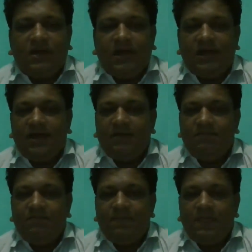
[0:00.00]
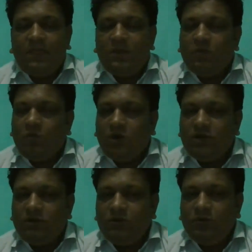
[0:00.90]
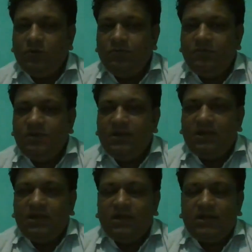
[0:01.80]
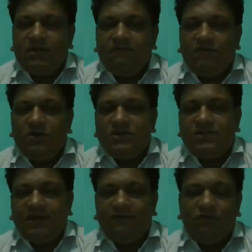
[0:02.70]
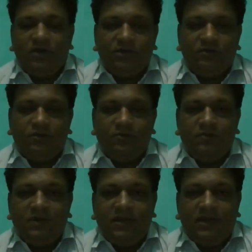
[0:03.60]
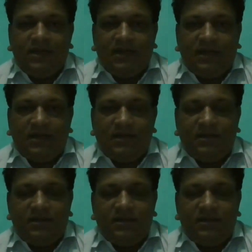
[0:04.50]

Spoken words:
have one group and the boys have one group, and